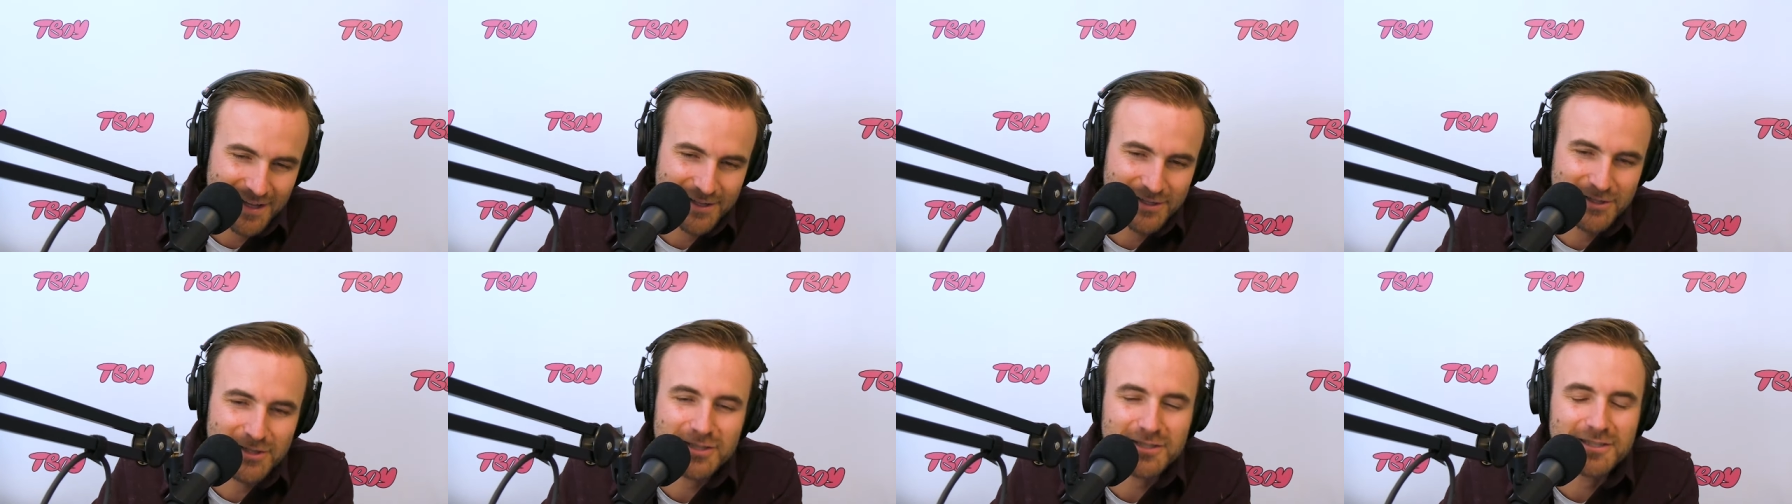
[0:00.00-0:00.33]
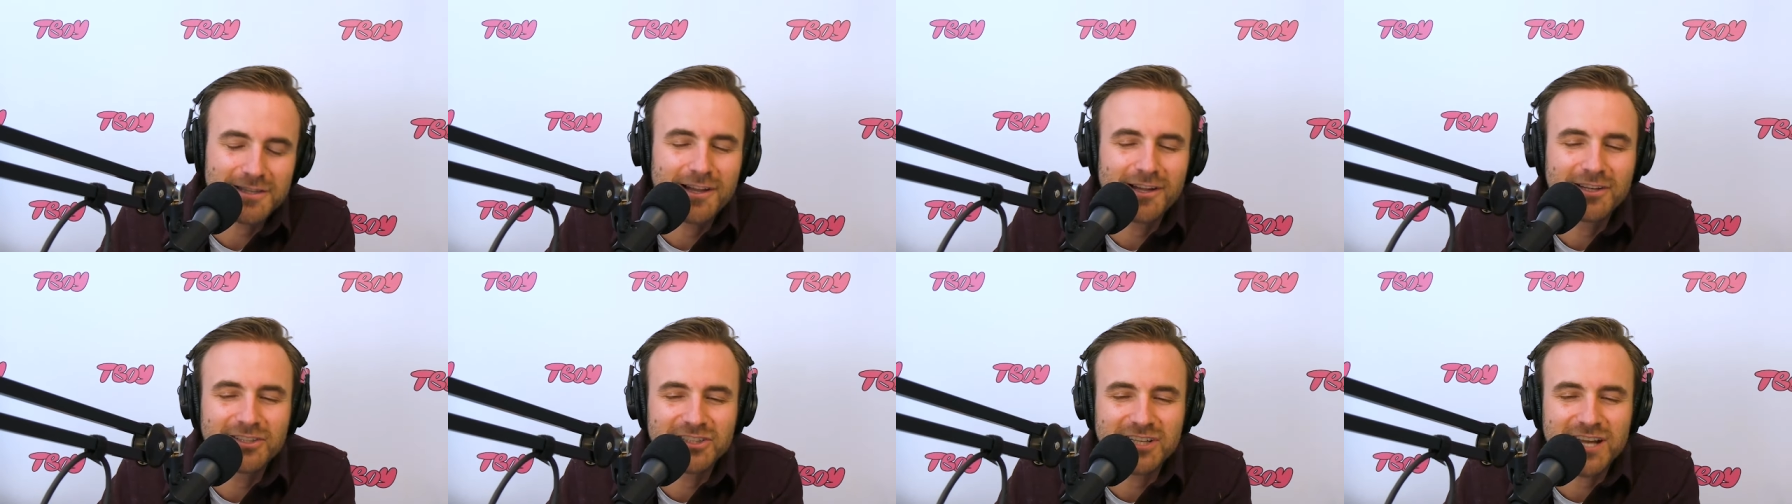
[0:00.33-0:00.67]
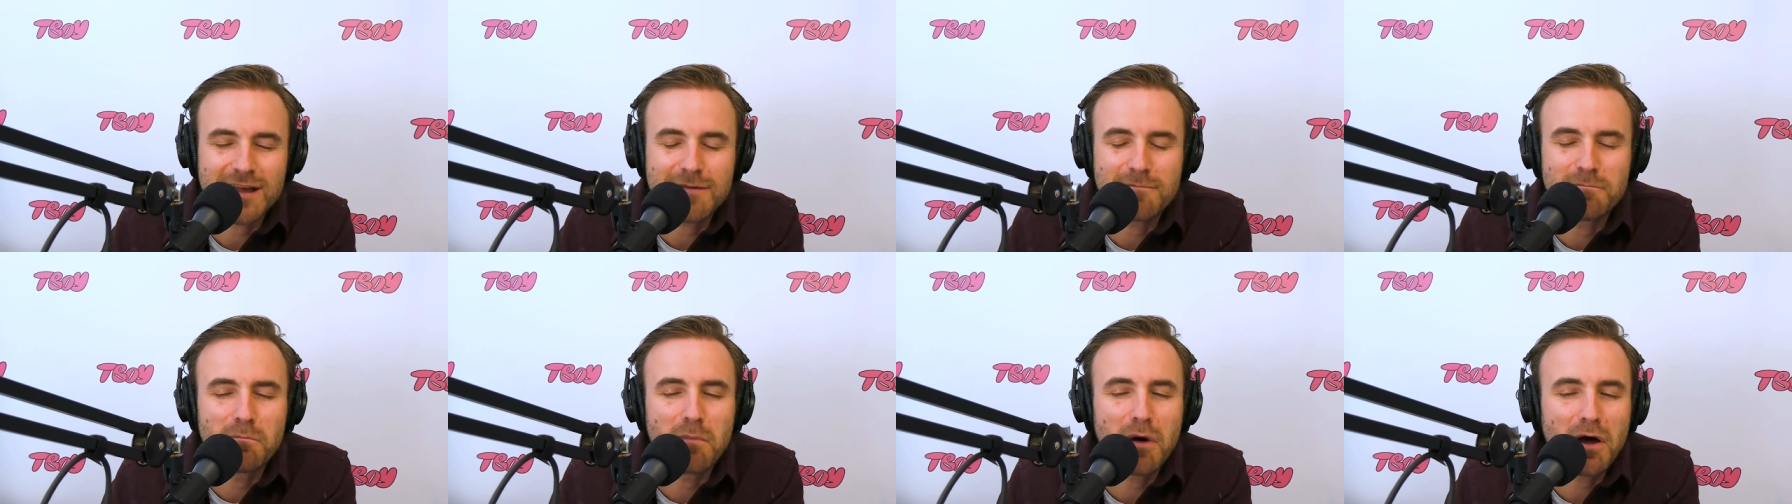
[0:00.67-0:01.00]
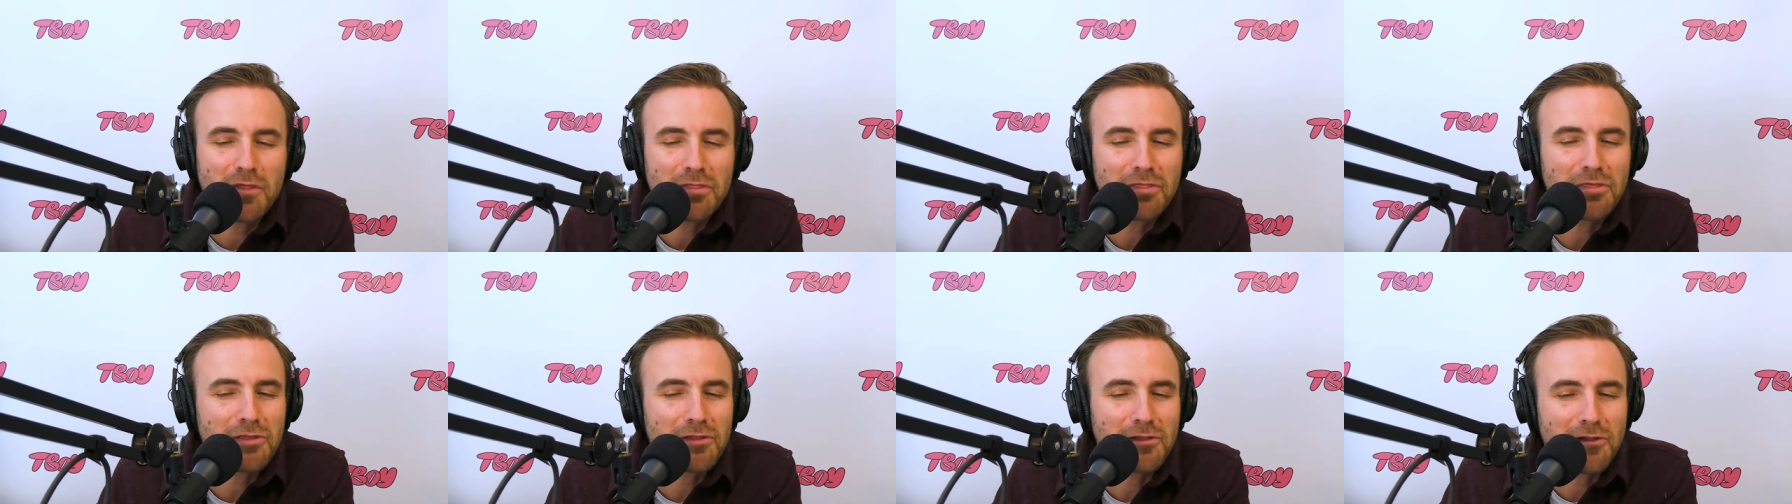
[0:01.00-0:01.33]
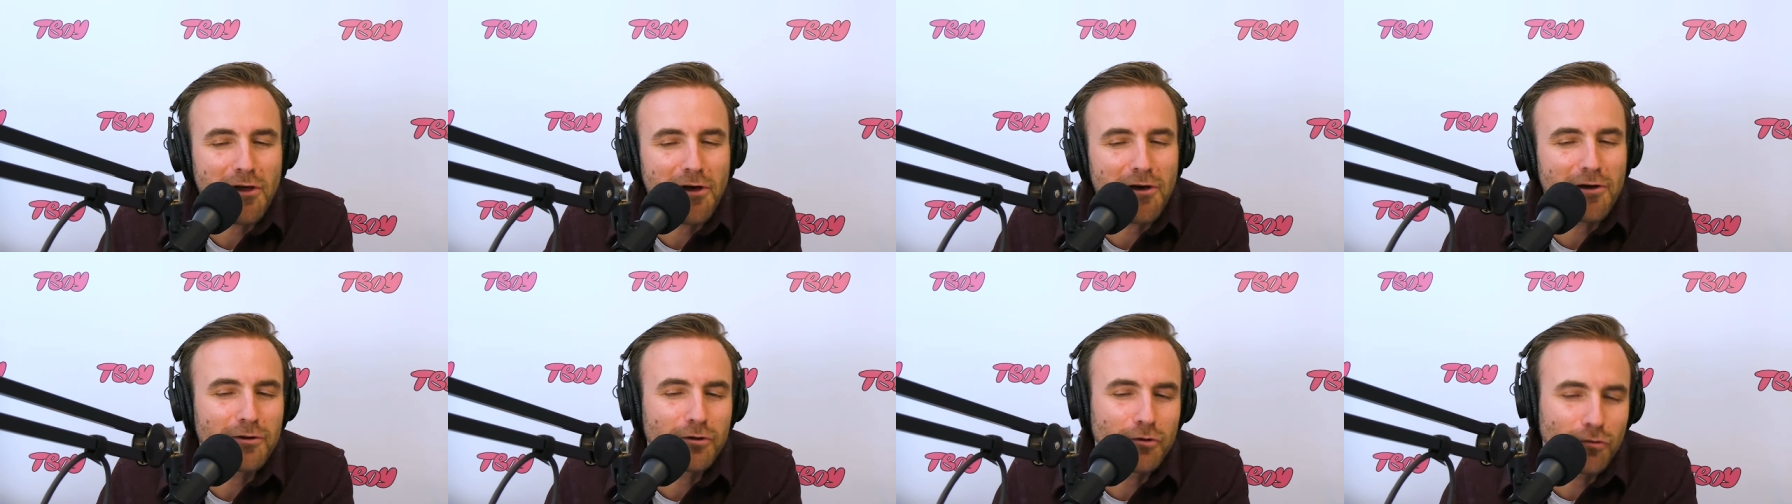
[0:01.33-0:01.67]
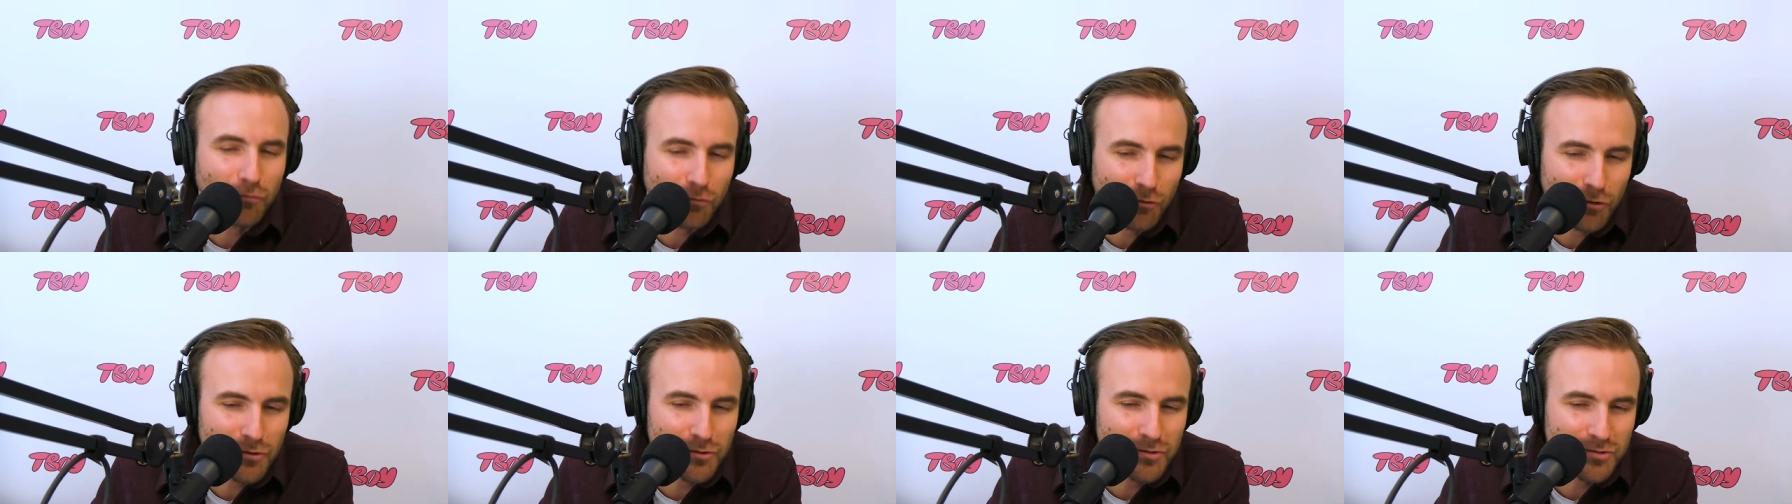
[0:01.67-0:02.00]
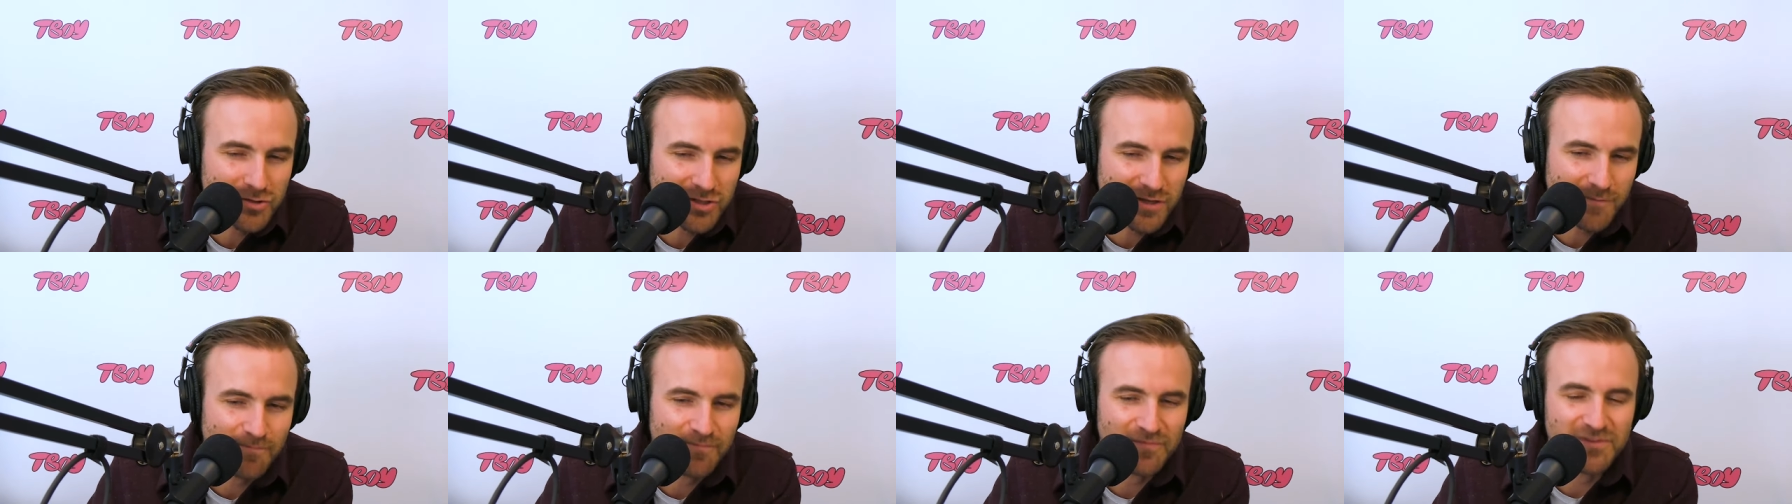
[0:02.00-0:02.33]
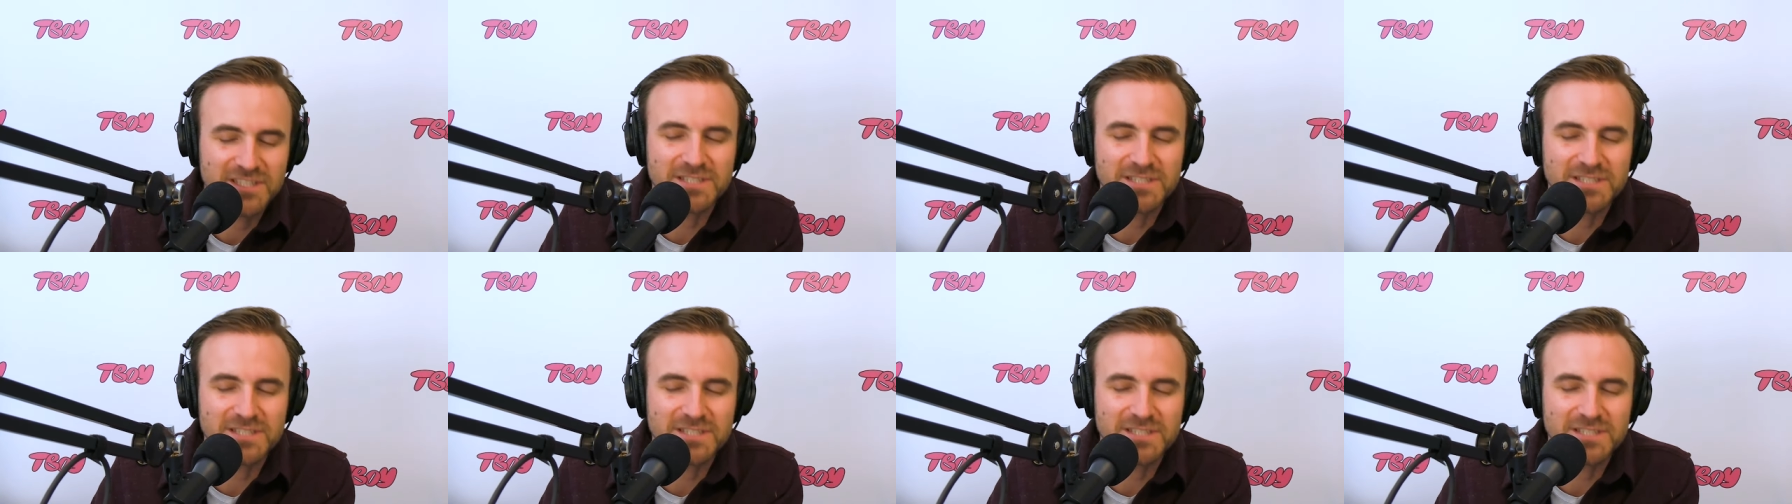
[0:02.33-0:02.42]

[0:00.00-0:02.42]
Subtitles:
just launched a month-long cruise